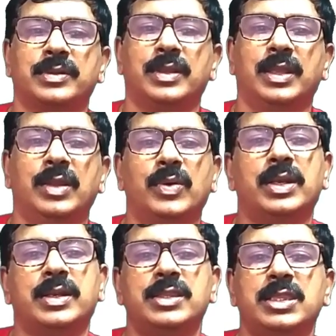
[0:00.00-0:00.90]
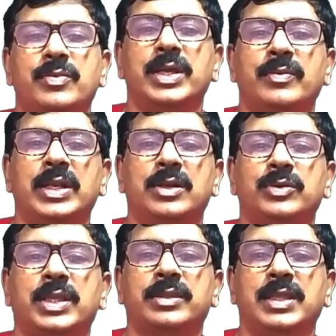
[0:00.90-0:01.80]
Even receiver will do the
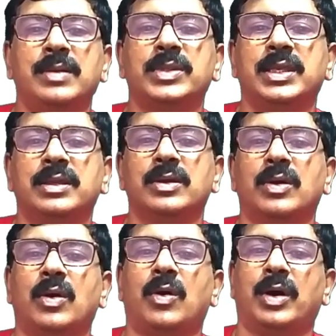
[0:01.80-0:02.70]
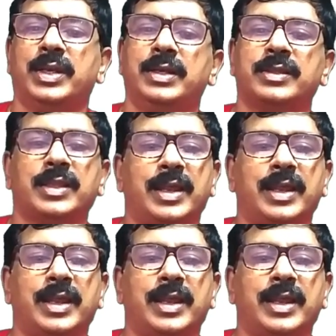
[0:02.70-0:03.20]
same thing on its side.